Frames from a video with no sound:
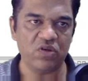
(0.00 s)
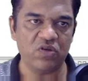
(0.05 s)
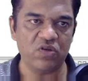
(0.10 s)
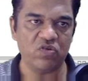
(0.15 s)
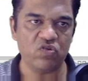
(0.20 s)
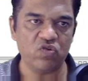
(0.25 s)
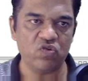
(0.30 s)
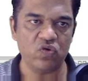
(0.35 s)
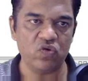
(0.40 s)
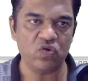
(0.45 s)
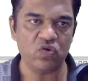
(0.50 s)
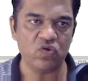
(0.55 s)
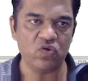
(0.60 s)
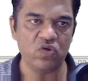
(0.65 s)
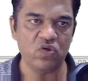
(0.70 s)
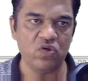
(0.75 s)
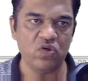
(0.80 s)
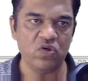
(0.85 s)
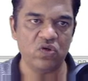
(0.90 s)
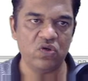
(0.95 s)
So
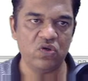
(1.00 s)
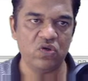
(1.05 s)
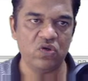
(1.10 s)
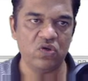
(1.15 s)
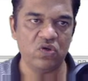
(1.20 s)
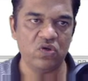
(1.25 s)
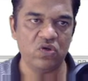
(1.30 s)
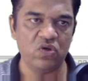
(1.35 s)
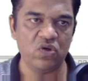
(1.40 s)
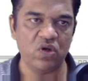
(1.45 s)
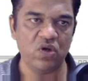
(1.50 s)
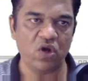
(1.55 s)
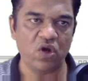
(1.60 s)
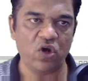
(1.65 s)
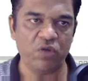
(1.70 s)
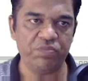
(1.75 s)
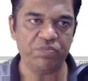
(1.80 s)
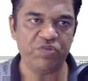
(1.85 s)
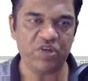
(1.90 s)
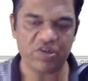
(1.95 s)

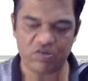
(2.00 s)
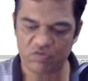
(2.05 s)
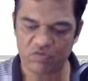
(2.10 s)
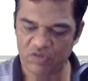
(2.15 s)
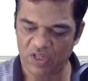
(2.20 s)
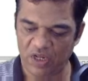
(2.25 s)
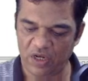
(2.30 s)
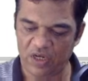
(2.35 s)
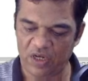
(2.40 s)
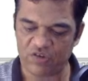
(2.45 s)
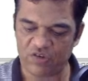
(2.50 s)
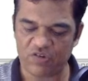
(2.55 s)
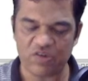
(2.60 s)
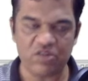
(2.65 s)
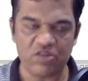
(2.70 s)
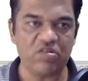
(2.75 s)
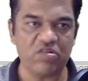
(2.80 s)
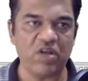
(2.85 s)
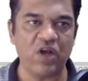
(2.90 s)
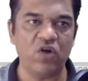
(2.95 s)
objects within list
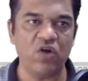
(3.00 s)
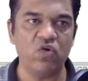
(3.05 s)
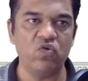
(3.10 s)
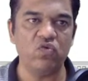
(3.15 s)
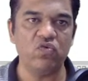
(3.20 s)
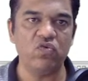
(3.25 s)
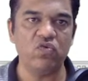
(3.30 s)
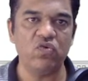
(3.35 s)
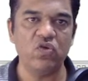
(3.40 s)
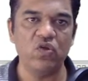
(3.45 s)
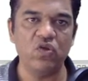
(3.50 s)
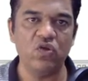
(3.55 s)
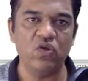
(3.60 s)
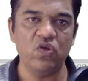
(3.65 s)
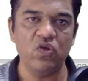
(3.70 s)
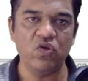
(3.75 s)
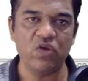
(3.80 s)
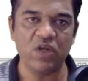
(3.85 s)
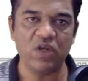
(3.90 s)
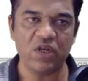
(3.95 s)
is how
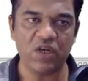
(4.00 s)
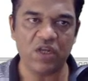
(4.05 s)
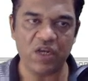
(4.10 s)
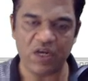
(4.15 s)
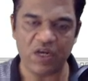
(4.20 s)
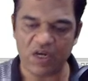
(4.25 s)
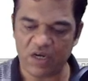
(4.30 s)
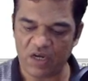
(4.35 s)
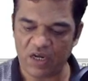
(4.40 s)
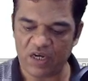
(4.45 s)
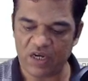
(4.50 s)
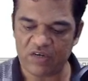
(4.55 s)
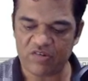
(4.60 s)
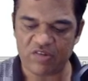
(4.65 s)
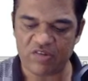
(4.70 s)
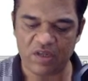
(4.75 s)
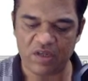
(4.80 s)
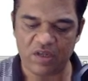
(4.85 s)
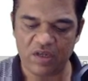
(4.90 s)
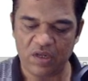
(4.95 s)
you can create. Let's
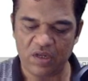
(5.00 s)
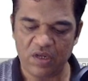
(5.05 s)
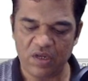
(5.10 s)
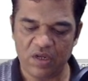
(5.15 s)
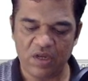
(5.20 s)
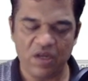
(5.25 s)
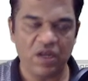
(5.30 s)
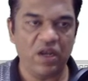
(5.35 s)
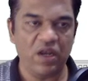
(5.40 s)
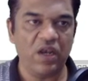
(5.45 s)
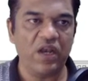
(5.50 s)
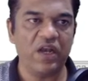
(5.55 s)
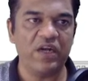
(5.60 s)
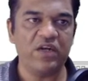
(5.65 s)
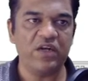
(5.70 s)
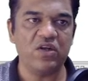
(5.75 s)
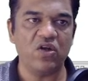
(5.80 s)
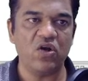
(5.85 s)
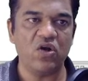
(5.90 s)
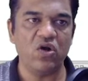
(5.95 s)
say
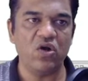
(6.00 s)
let